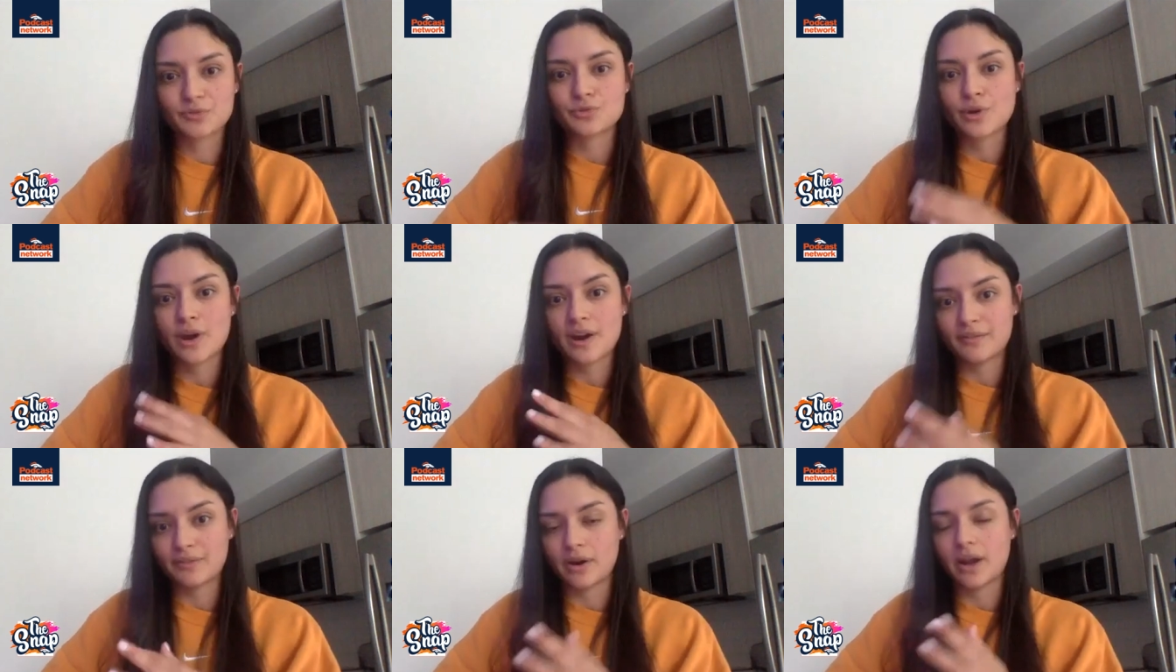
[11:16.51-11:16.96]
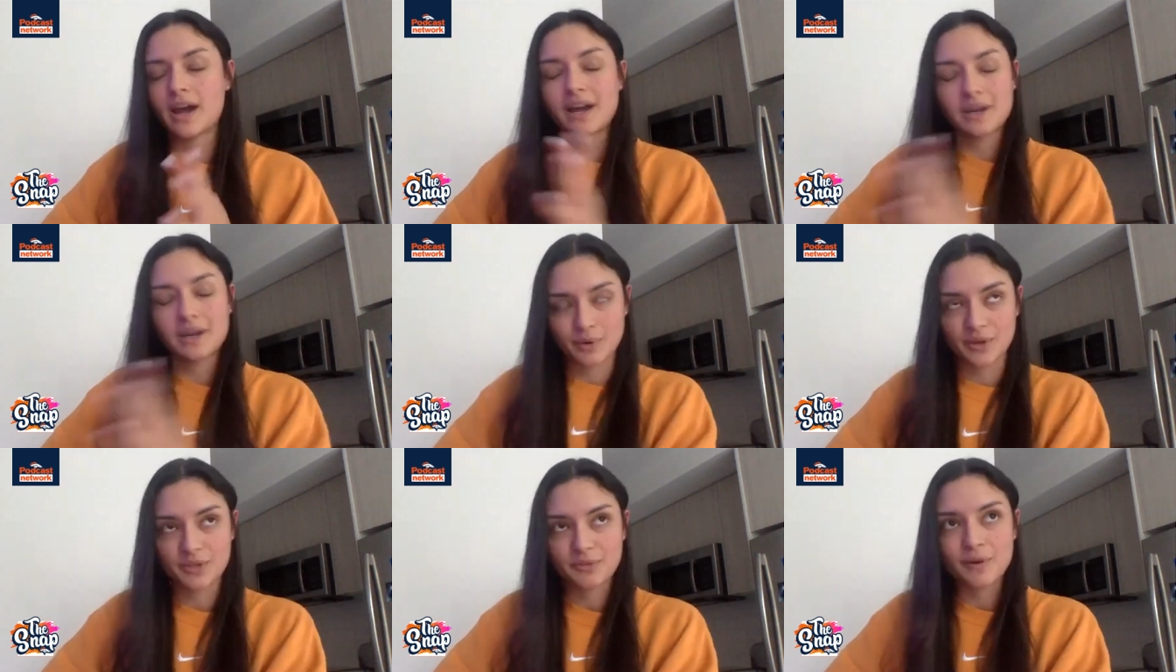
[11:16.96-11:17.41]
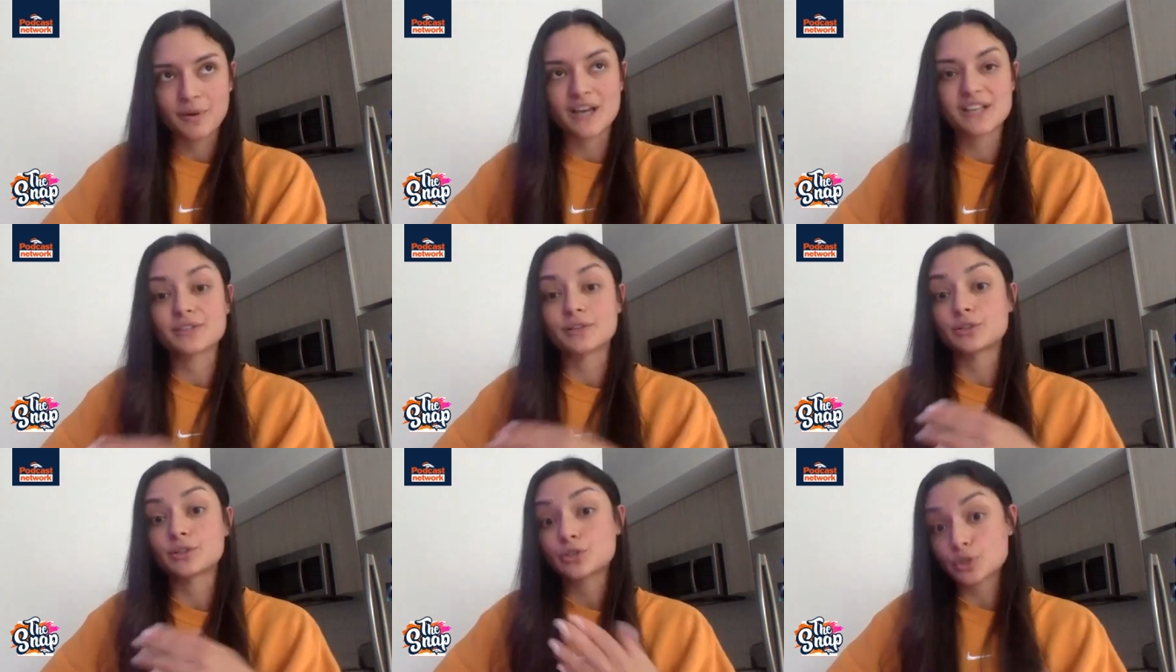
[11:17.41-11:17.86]

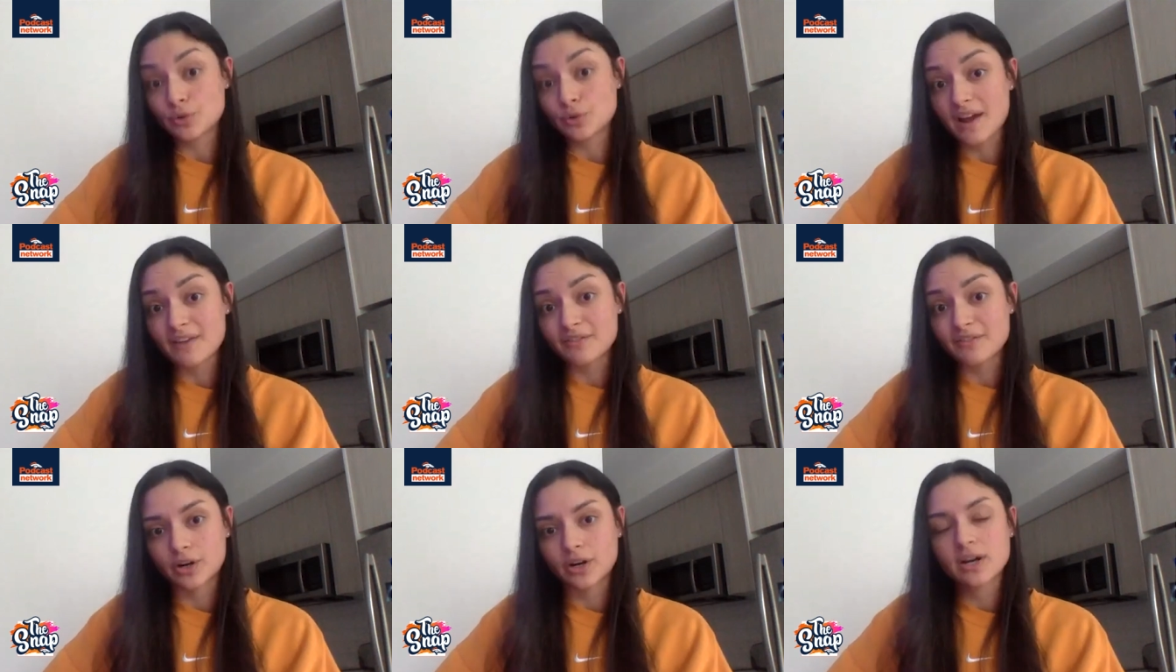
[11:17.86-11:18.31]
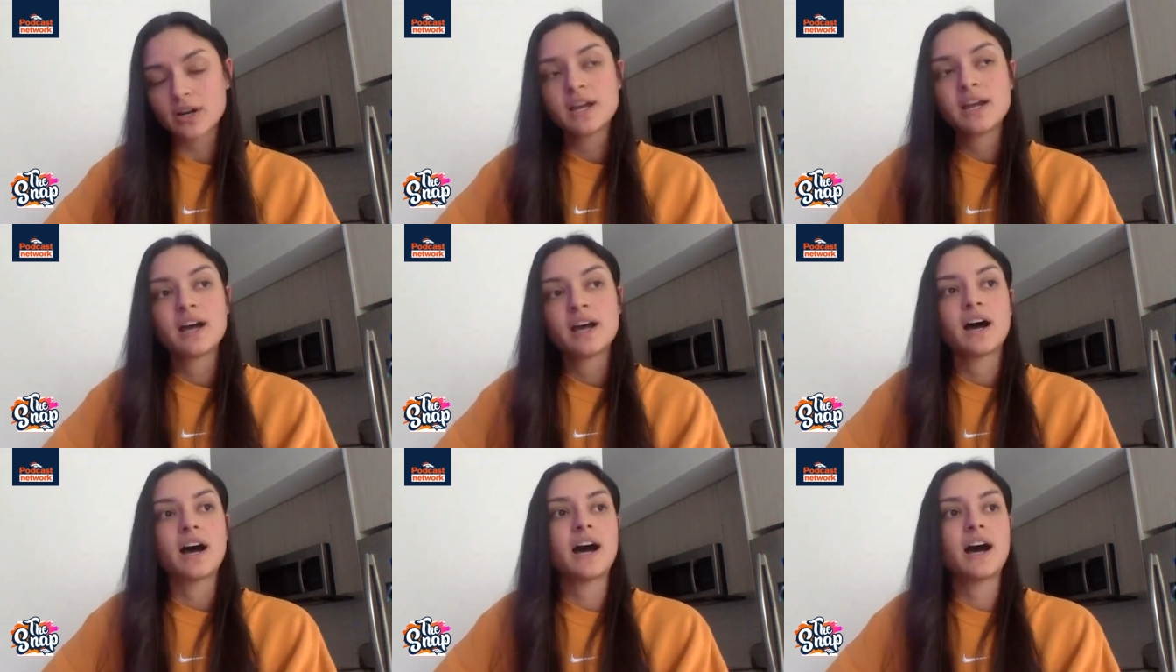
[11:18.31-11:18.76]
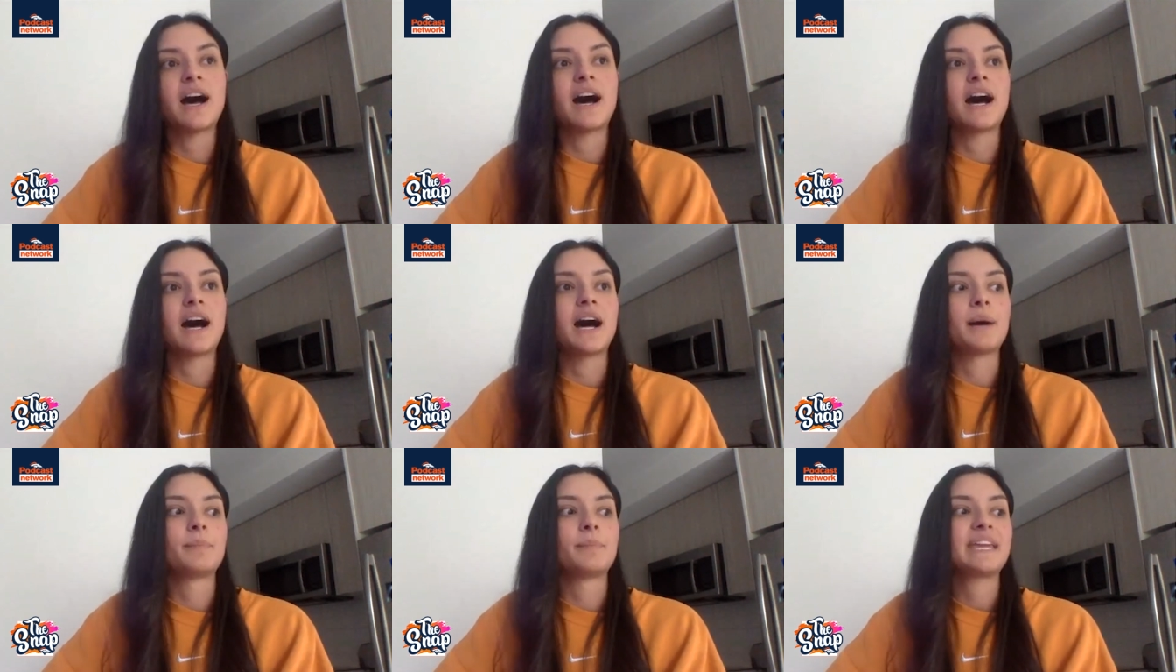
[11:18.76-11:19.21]
Trevor,
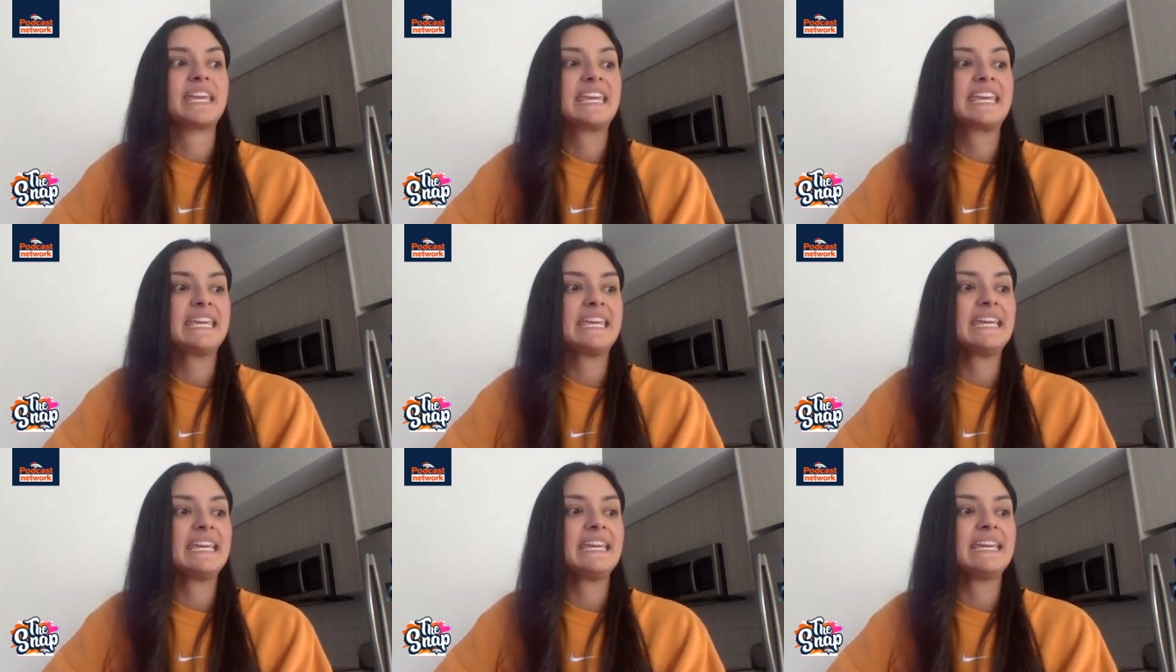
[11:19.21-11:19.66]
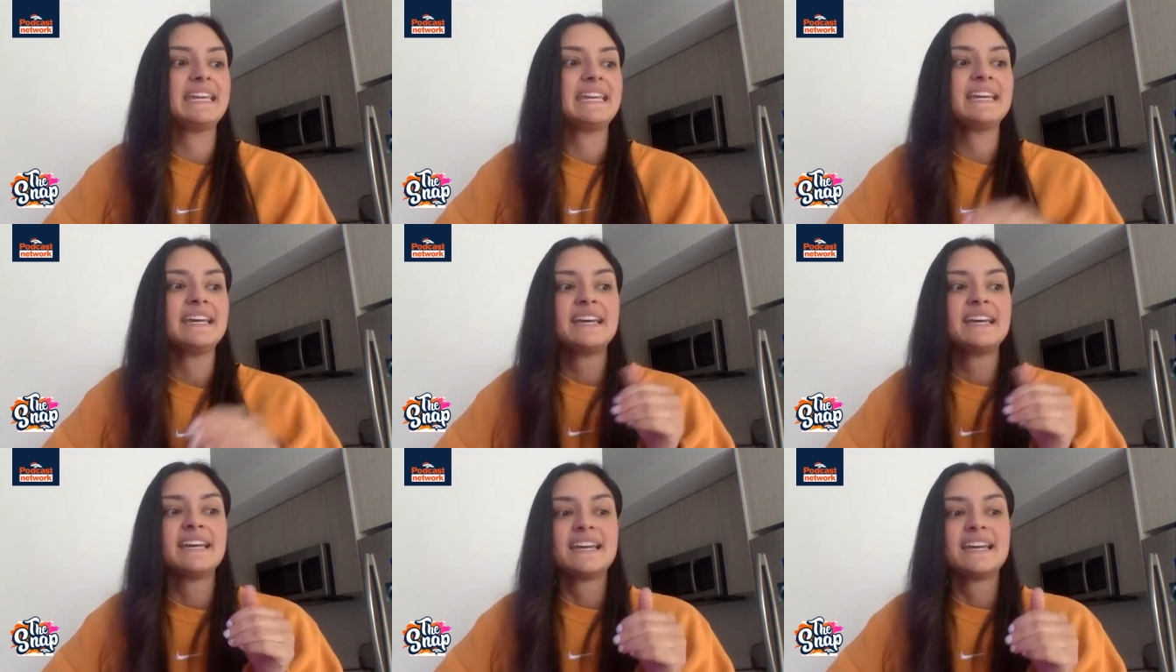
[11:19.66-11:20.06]
he